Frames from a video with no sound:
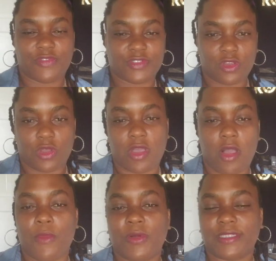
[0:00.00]
so I got
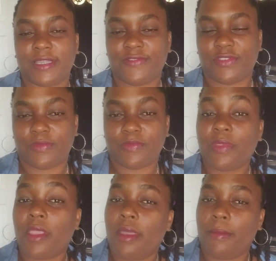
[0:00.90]
more time from
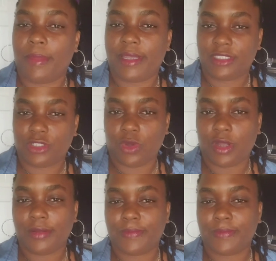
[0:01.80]
my store.